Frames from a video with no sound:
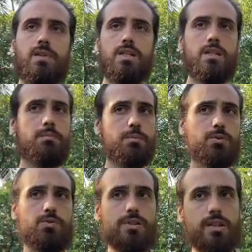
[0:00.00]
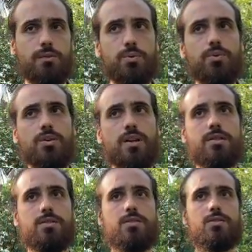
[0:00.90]
Some people translate Purusha
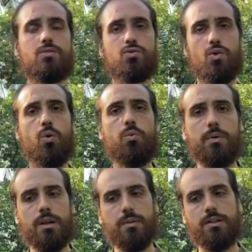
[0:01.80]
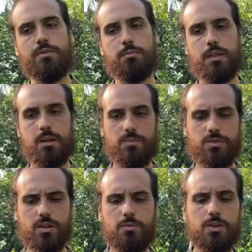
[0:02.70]
as soul, but I believe it
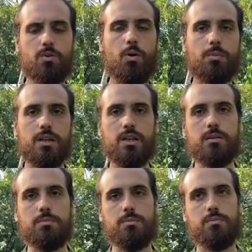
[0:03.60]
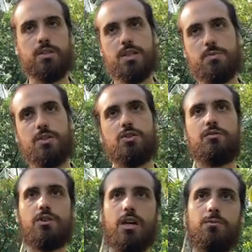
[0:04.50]
becomes a little bit complicated, because especially
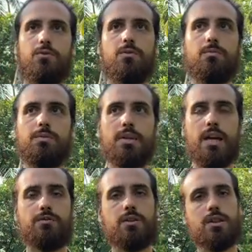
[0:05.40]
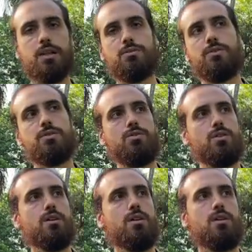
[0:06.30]
if you come from maybe Catholic countries
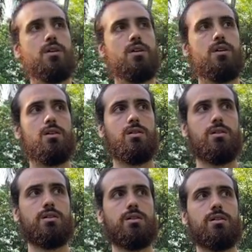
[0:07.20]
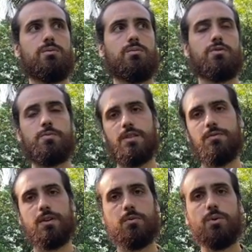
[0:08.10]
or
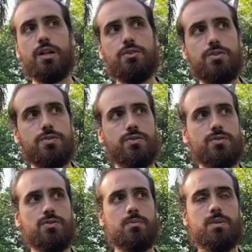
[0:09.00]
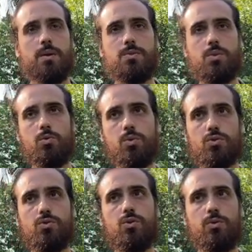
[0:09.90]
specific religions, sometimes the word
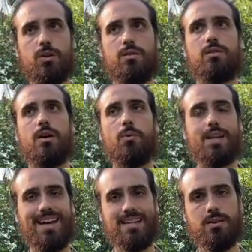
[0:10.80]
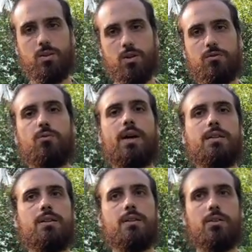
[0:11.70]
soul already has a lot of
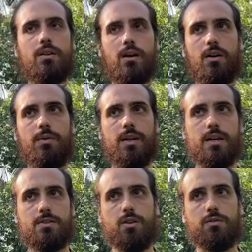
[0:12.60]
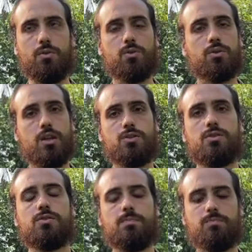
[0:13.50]
weight and already has a lot of connotations.